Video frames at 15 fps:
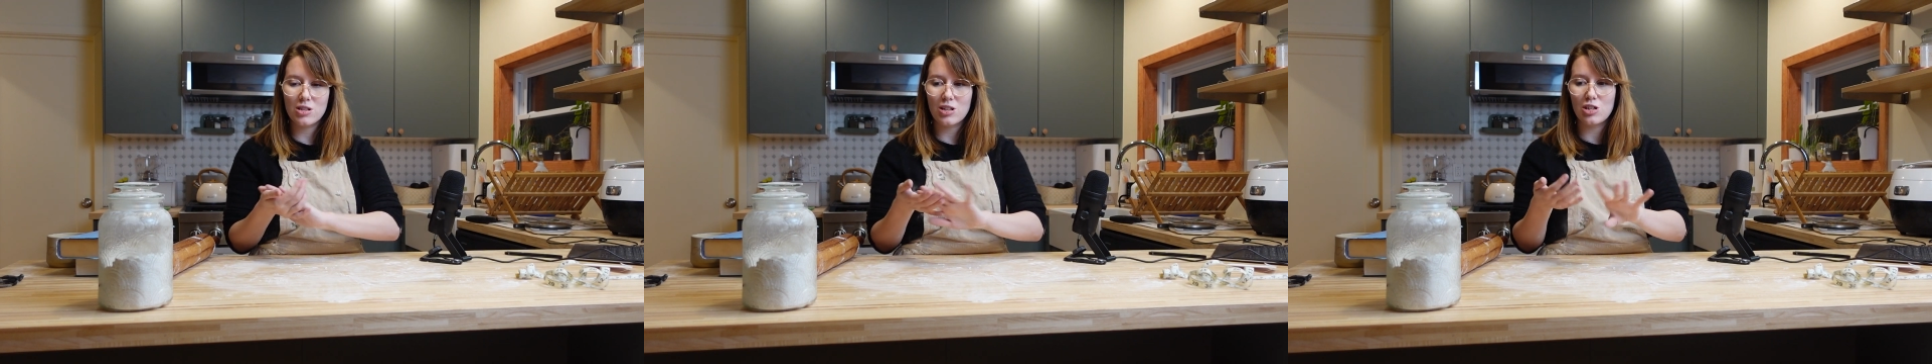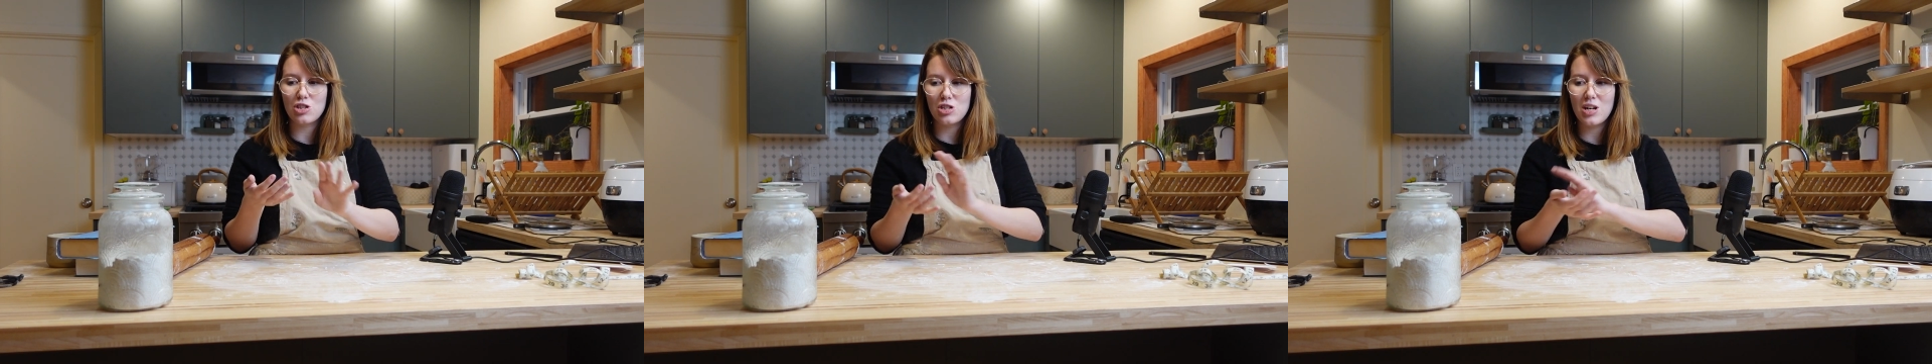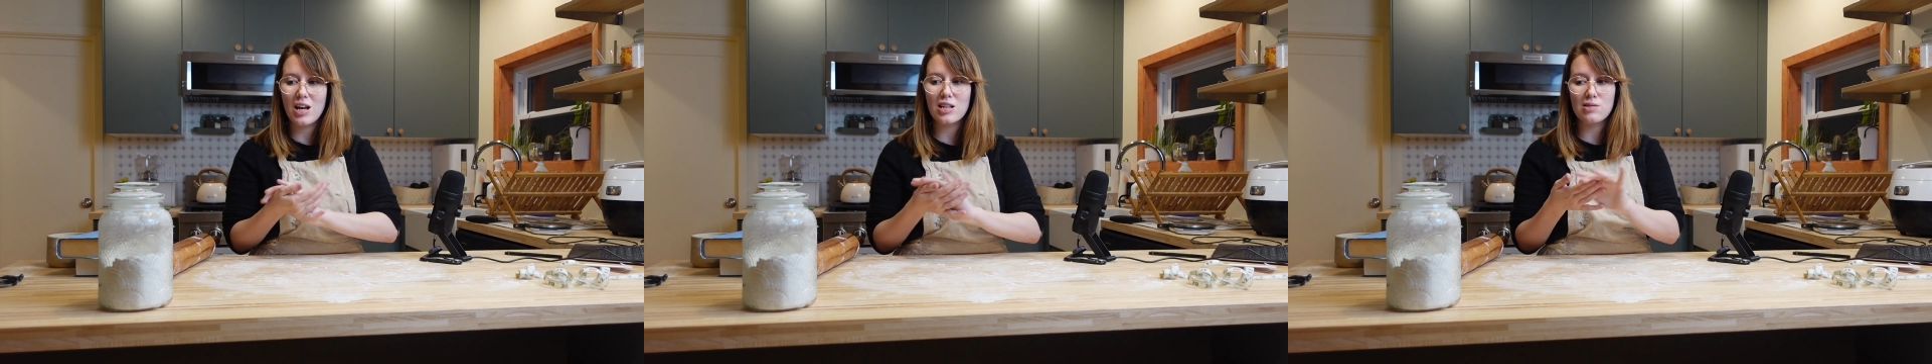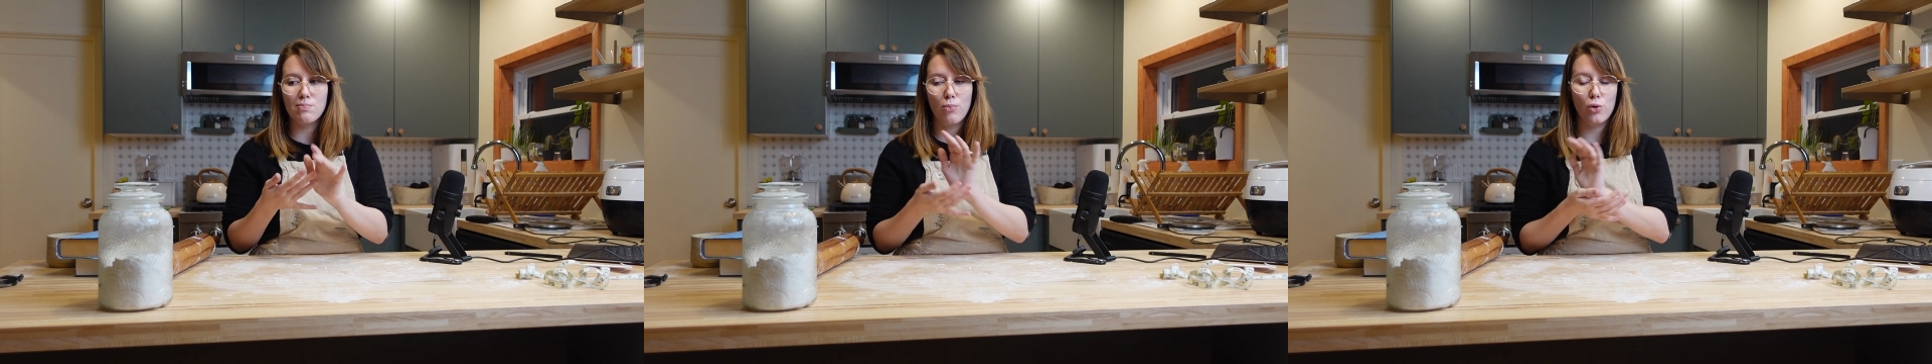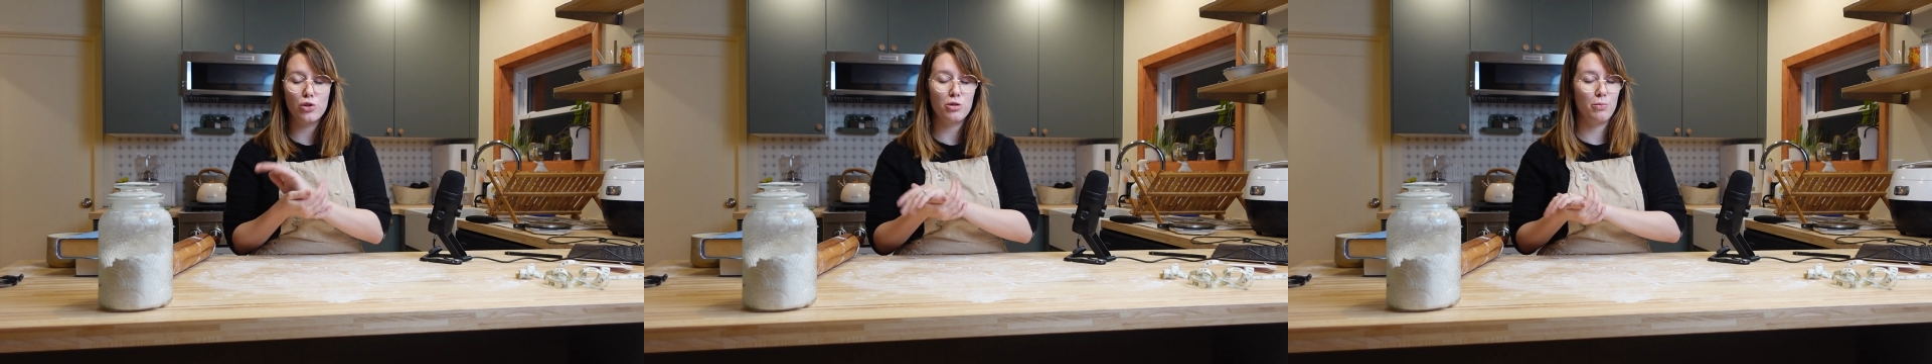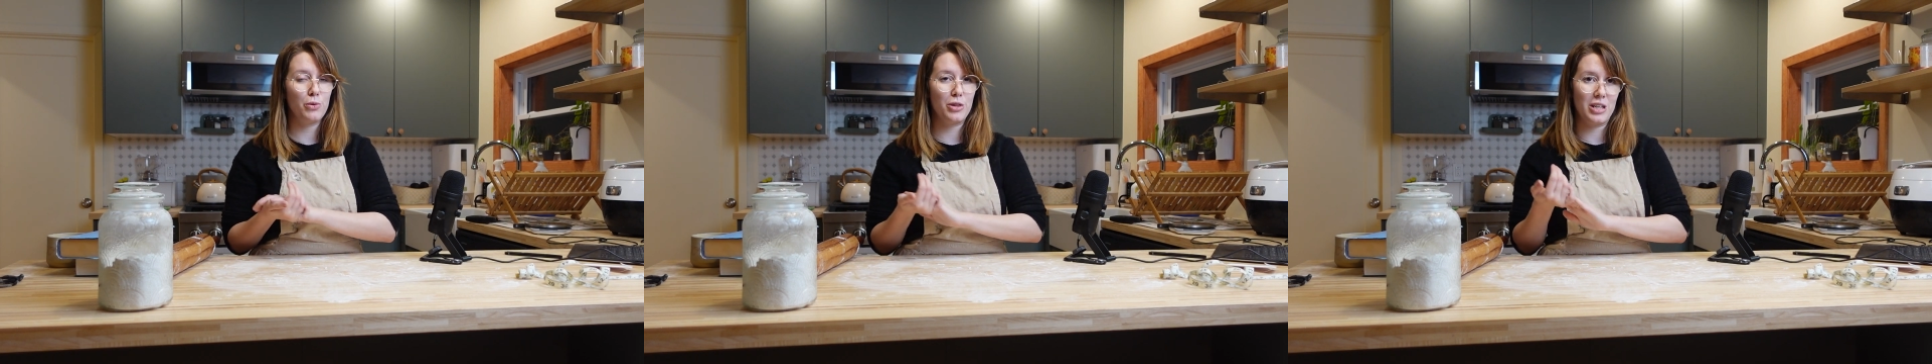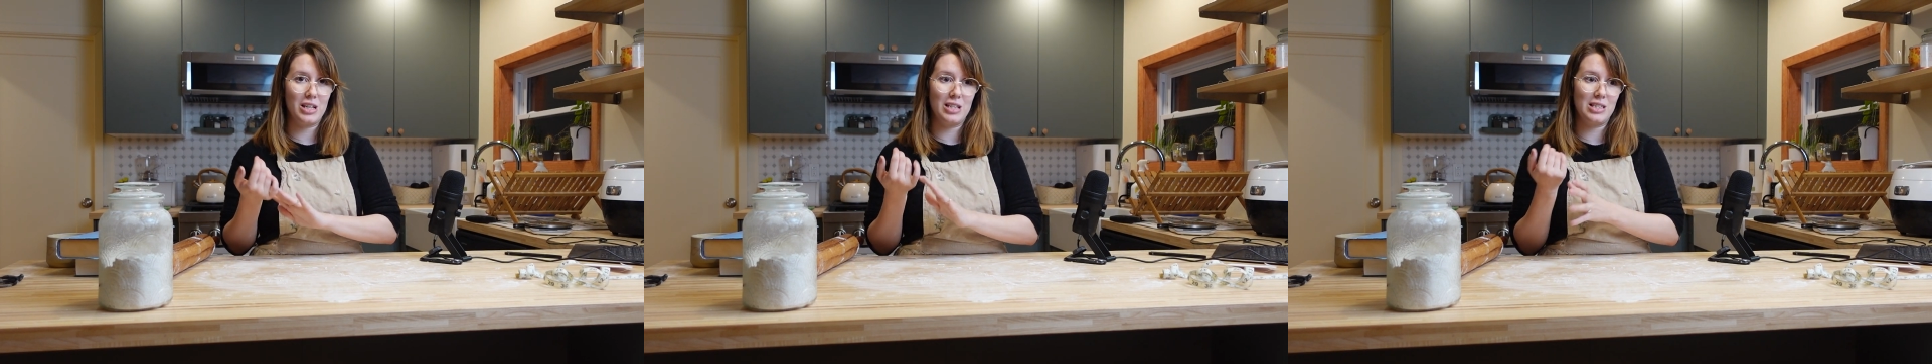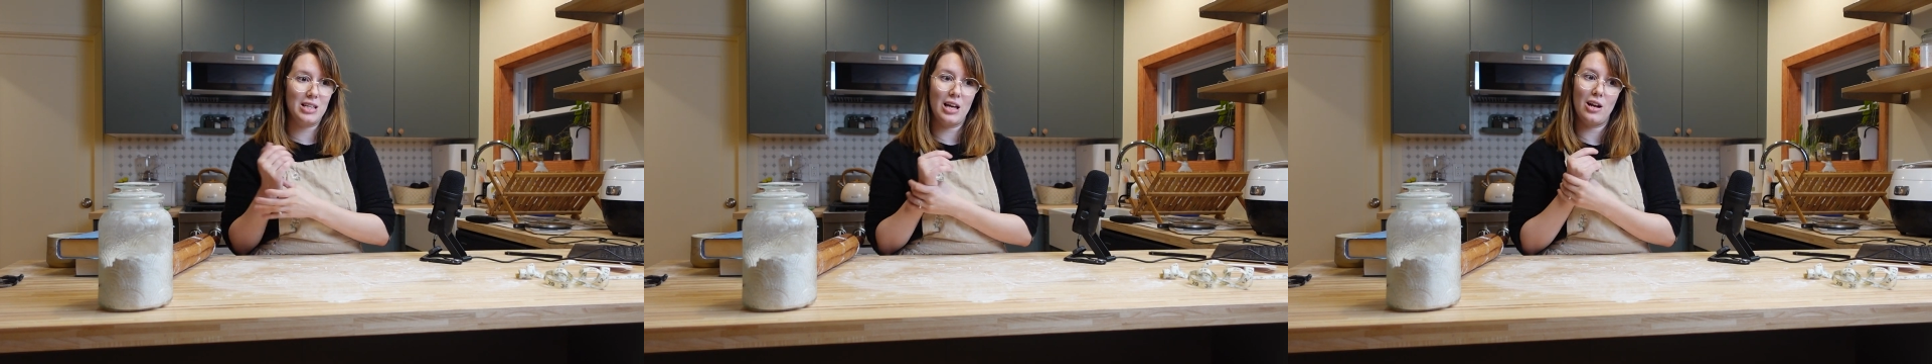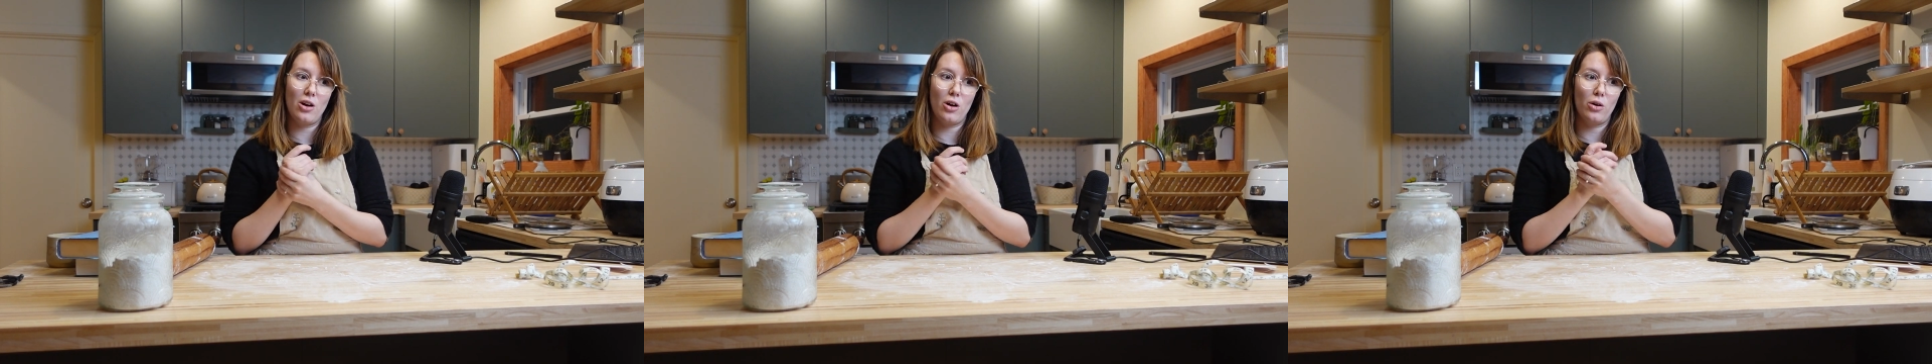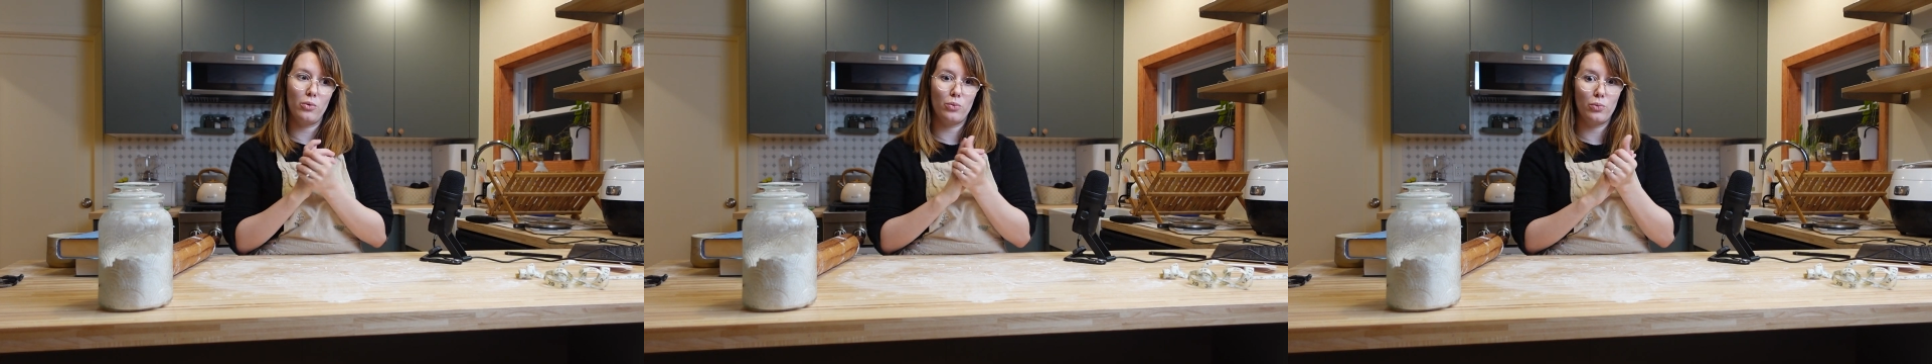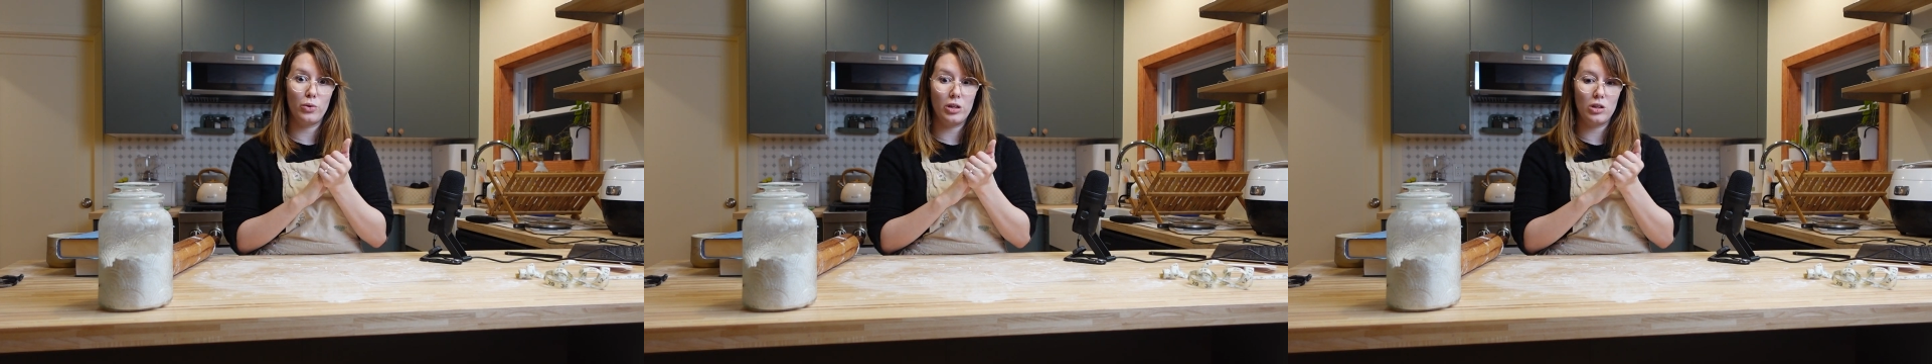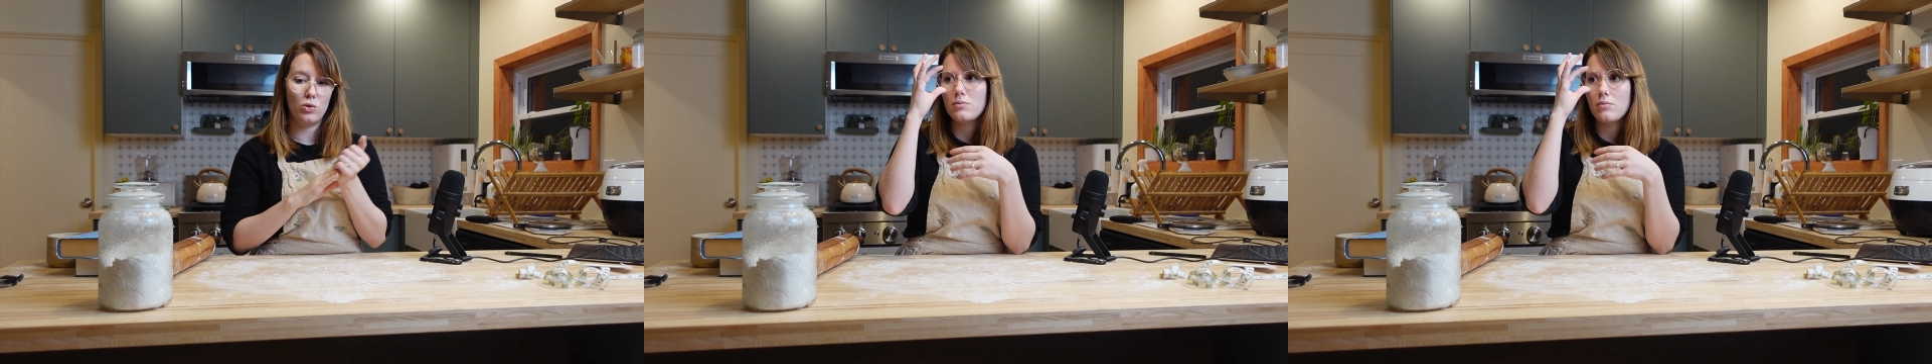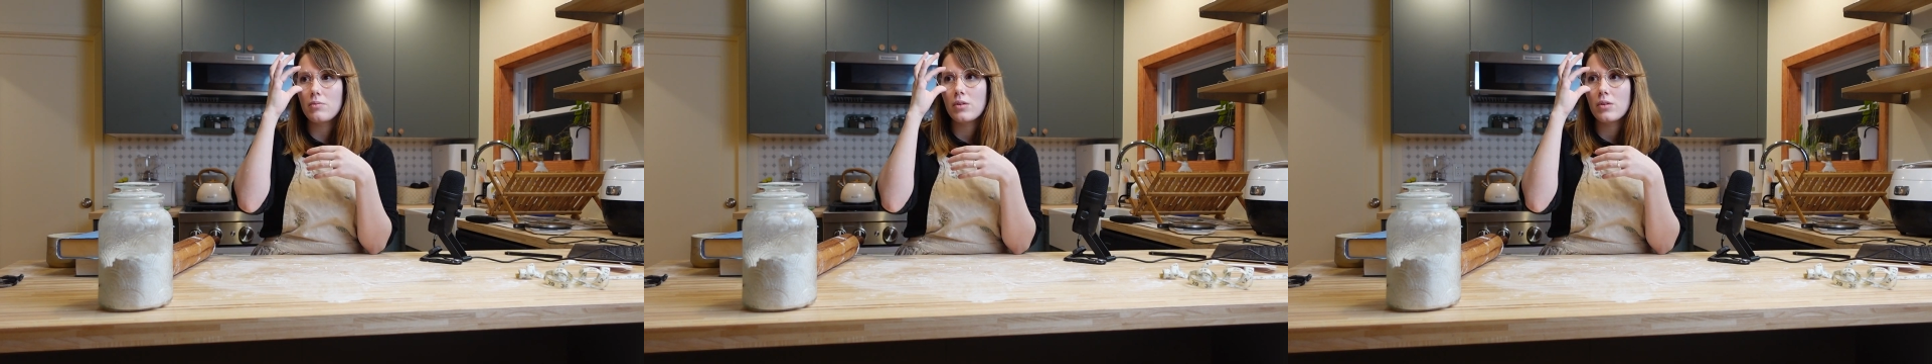because she has multiple things that are really cool.